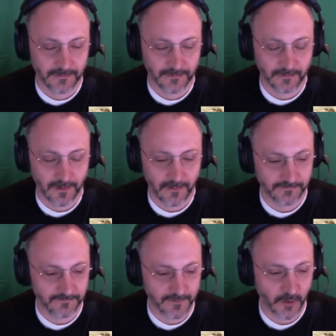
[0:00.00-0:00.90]

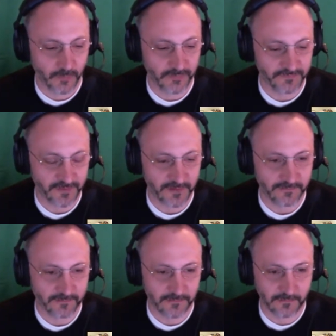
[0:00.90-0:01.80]
off helping his dad
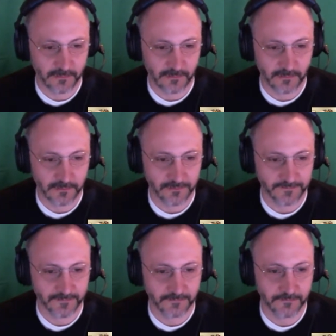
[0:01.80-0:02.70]
get
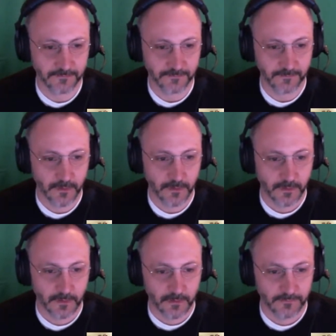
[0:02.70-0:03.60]
some
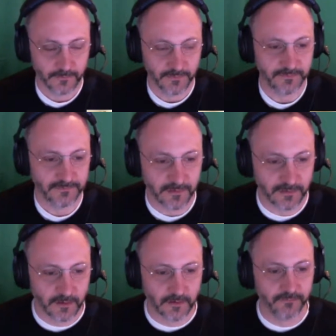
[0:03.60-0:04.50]
things taken
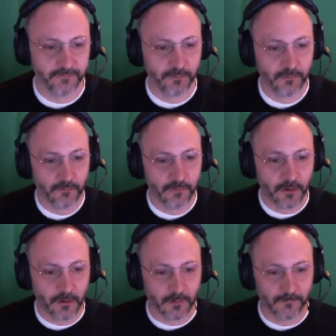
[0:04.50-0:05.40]
care of. So
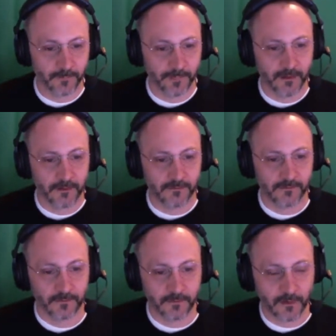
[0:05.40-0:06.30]

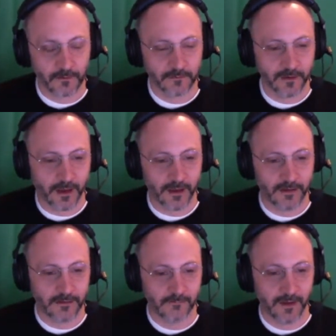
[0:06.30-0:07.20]
Carl and
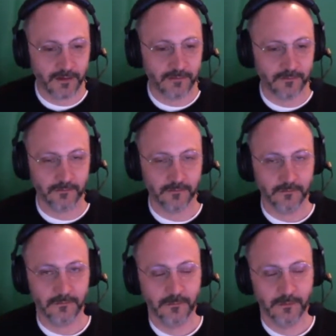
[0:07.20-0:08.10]
I met you
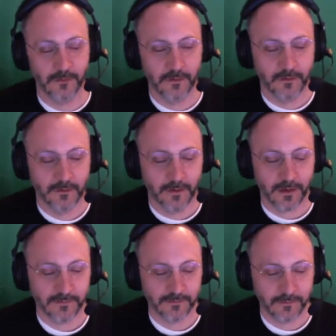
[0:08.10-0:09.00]

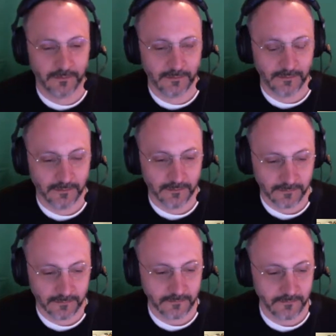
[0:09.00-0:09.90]
at the
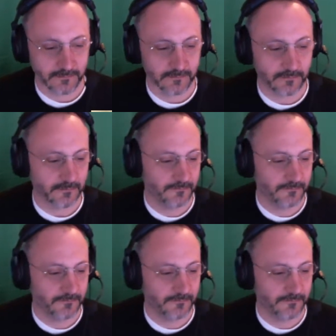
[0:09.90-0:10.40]
Google